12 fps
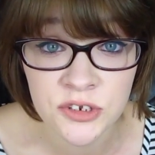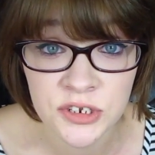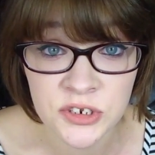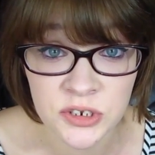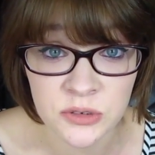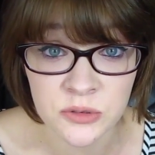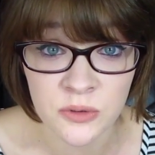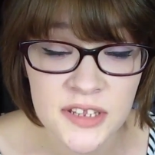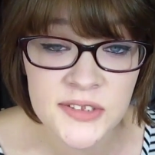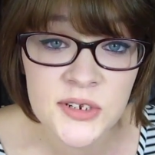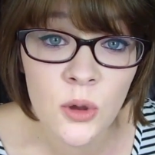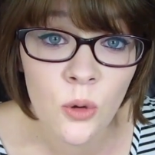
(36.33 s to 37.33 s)
to do
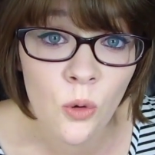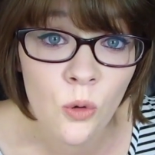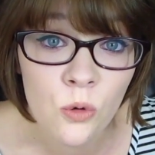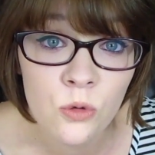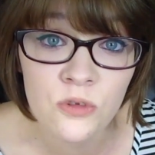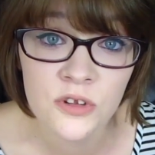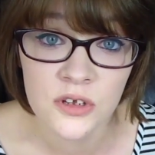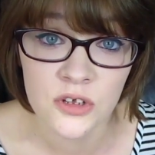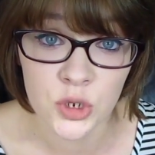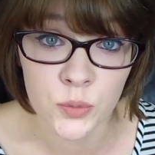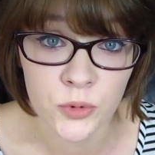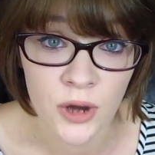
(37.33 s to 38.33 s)
is to hold
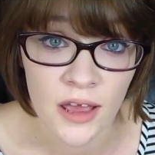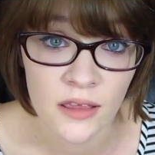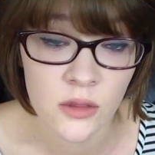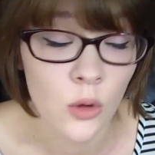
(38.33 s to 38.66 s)
your breath.